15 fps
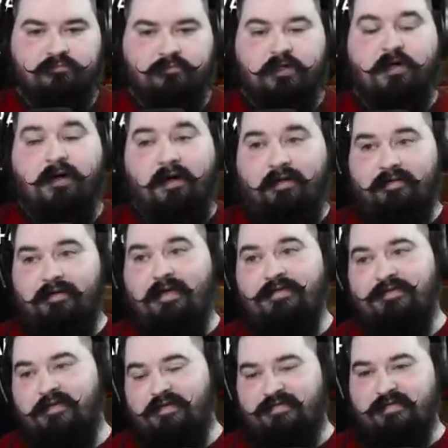Alright, that
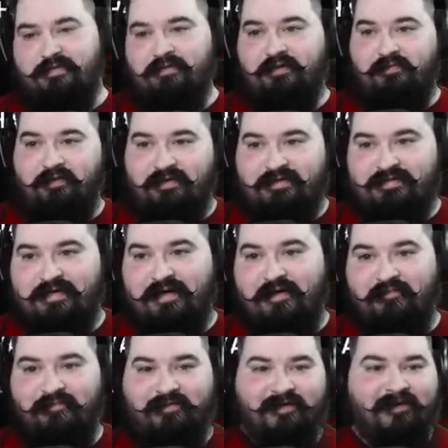took us a little bit of
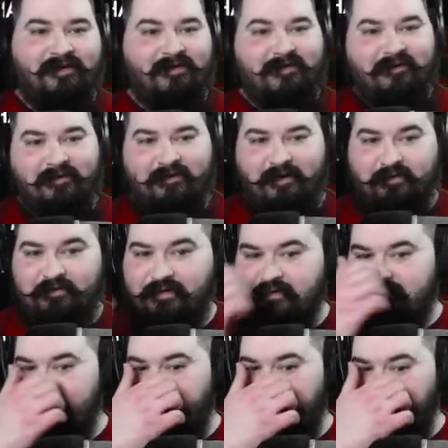time. On the
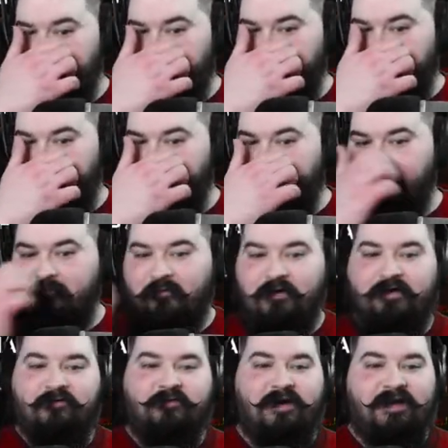tan,
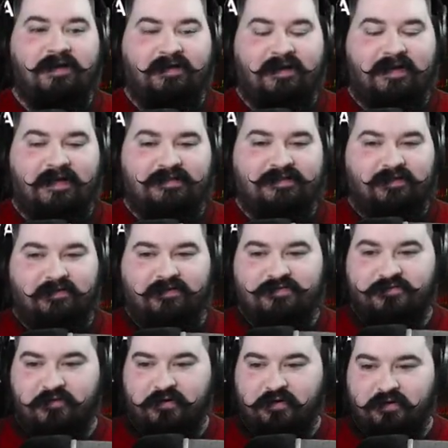Forty fight, and that guy still
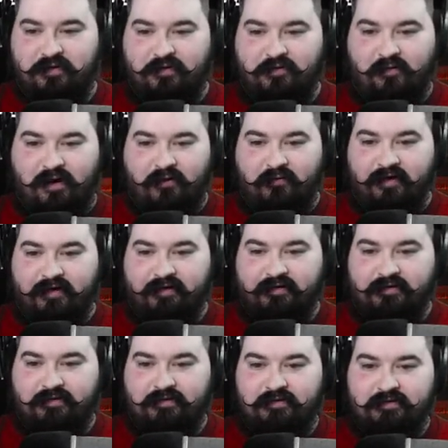lives for quite a
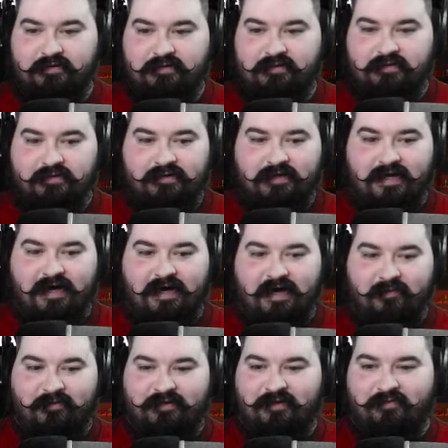while. Yeah,
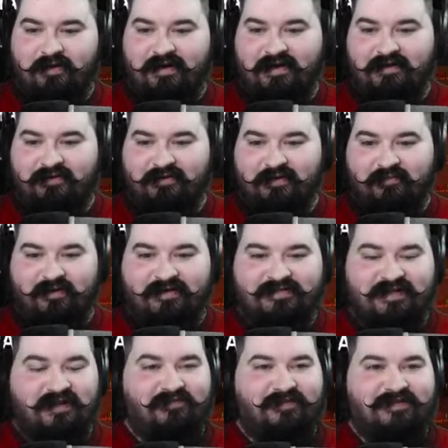I'm a little behind on the boss
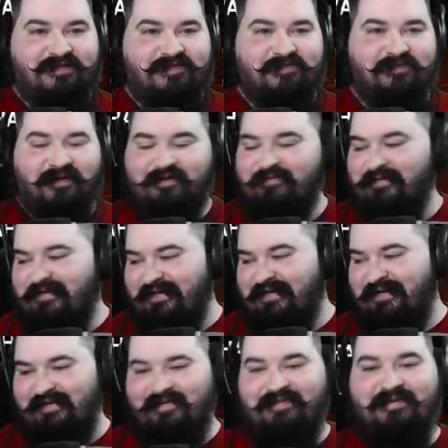damage, but what can
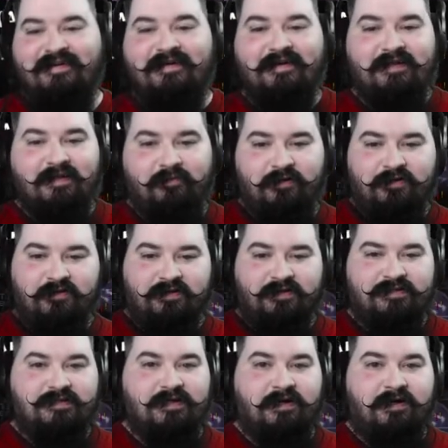you do? Let me do
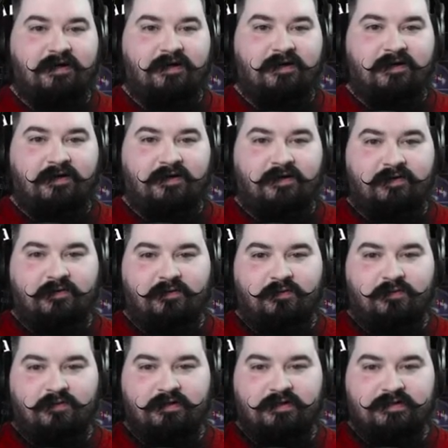this. Uh,
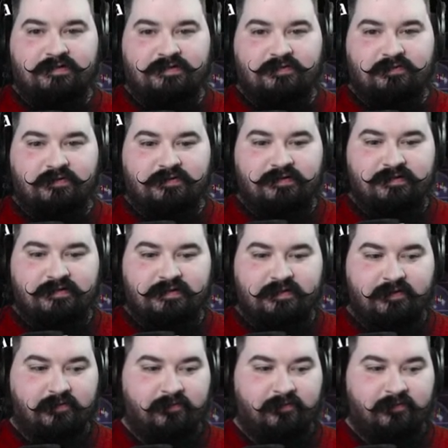resource.